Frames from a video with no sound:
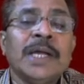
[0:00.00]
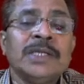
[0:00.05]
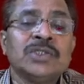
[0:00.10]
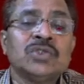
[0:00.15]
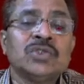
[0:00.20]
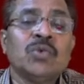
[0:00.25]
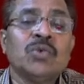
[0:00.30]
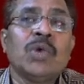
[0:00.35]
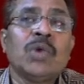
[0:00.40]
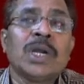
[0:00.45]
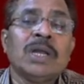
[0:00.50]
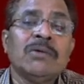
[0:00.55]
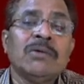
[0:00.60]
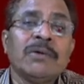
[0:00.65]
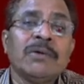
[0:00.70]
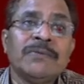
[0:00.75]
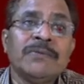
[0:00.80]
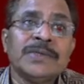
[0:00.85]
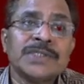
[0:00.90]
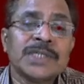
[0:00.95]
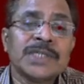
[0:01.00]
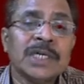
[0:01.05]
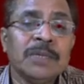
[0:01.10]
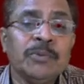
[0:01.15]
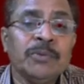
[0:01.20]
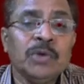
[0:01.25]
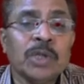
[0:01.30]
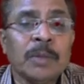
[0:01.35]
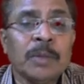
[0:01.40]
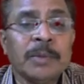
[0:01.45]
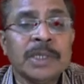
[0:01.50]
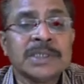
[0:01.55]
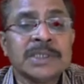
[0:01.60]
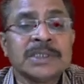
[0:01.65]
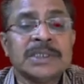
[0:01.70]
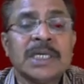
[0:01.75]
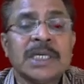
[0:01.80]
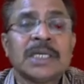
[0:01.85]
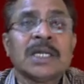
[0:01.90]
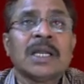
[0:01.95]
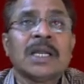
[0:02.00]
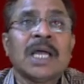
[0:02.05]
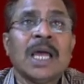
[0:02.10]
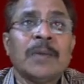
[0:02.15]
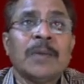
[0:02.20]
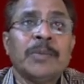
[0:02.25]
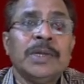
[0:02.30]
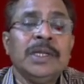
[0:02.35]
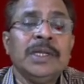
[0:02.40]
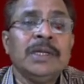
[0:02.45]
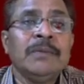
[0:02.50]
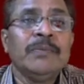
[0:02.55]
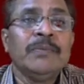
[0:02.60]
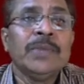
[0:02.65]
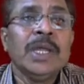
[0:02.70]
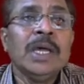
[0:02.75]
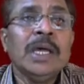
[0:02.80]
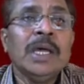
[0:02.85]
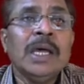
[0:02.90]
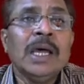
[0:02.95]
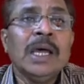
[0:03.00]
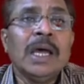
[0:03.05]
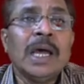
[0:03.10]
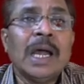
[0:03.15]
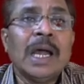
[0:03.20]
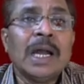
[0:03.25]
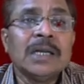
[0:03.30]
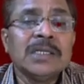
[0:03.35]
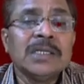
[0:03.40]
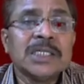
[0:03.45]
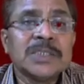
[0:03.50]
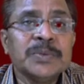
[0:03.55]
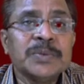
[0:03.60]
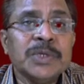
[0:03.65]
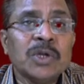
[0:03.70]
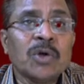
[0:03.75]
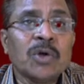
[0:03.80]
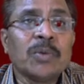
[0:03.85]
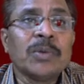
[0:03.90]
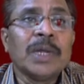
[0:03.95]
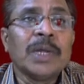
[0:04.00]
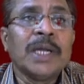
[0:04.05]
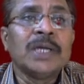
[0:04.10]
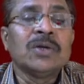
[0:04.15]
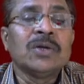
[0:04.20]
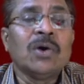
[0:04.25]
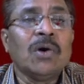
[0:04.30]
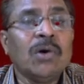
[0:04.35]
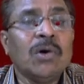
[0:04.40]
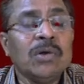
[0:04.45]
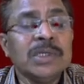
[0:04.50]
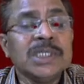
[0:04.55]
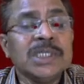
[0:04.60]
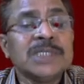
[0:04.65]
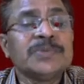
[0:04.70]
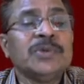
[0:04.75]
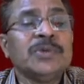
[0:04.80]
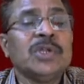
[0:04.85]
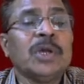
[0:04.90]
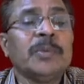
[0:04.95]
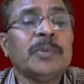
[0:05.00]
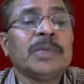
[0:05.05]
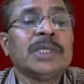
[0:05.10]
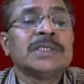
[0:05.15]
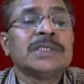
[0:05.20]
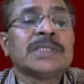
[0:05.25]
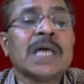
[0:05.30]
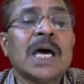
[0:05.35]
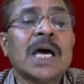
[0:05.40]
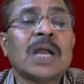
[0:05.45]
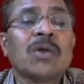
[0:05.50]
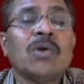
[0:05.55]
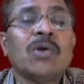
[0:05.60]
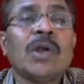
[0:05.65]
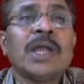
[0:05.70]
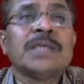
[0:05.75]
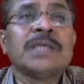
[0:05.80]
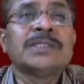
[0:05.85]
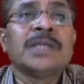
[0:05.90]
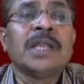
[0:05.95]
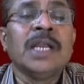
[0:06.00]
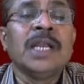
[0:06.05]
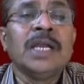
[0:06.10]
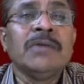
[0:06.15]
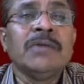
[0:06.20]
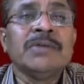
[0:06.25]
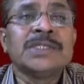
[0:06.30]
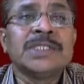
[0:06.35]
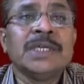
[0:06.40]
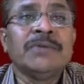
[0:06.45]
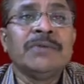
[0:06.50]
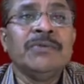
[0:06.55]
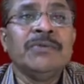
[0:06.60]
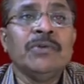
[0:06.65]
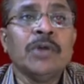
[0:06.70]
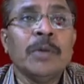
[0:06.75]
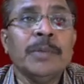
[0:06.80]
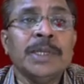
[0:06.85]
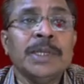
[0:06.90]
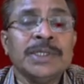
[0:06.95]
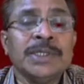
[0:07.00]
So whatever physical phenomena that are happening at the speed of light, all these phenomena are called as relativistic phenomena.